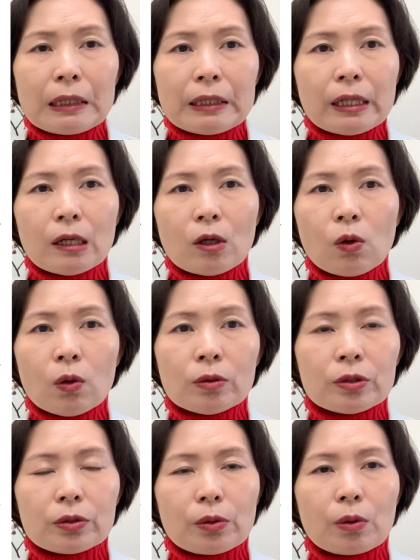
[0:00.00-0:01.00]
And
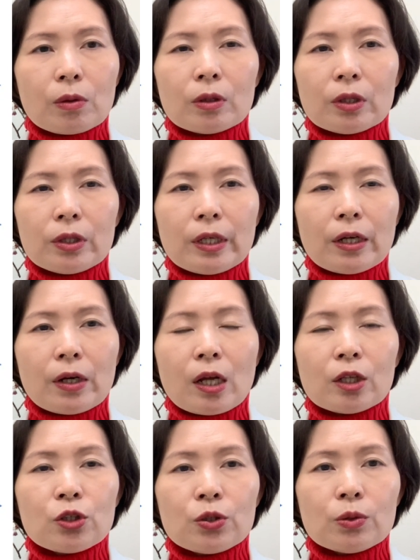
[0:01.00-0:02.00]
also there
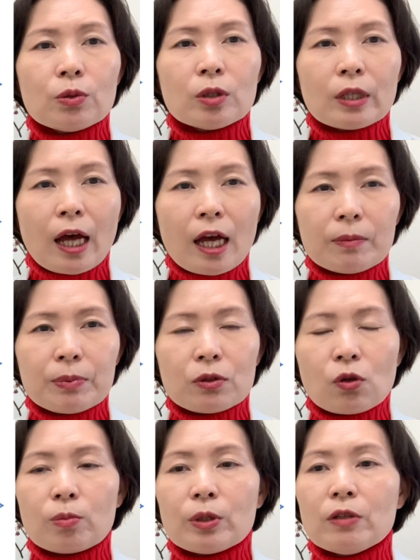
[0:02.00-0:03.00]
are two
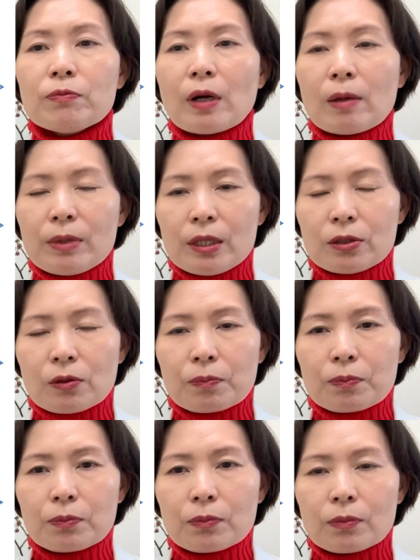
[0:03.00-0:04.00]
types of inflammation.
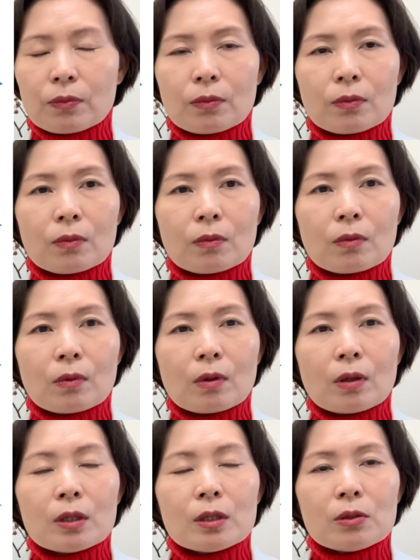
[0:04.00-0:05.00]

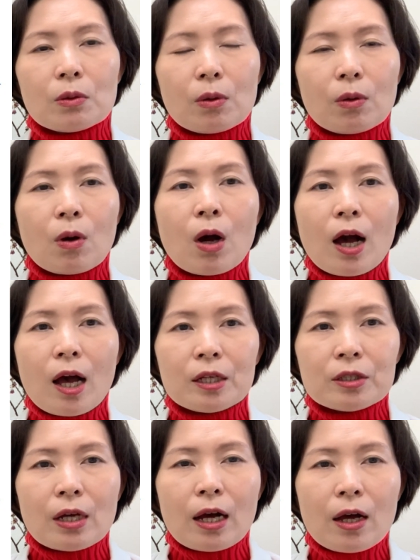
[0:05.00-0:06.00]
So
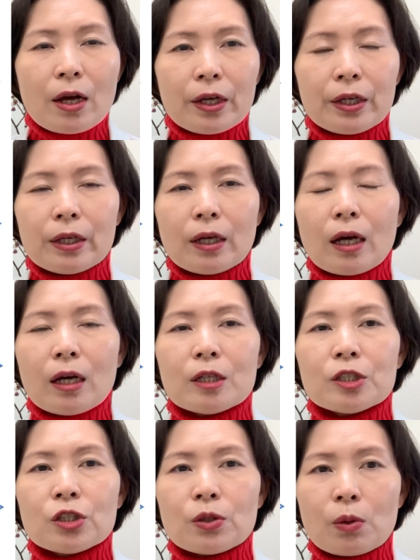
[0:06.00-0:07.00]
as I
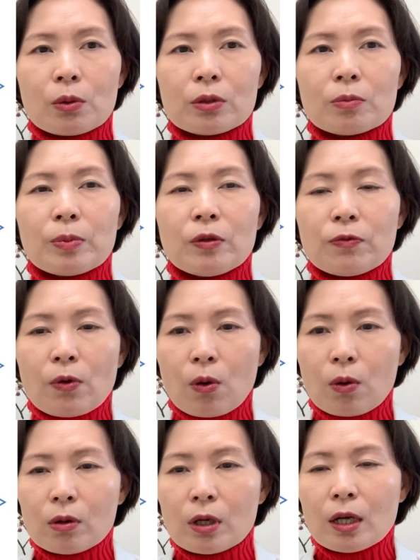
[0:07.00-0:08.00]
showed
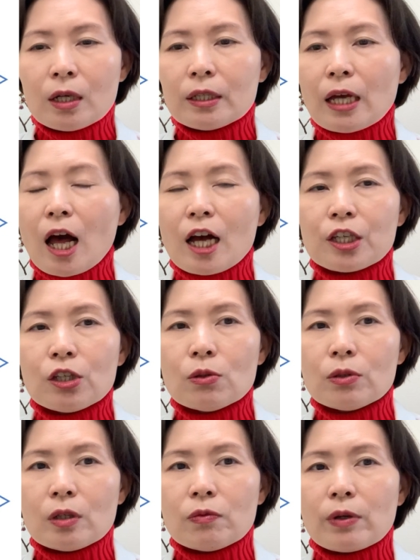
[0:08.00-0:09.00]
before, the
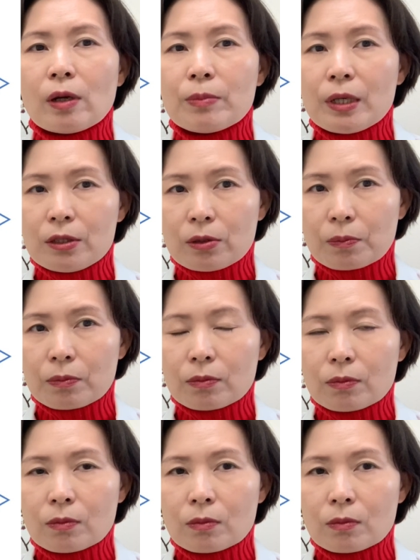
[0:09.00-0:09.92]
acute inflammation.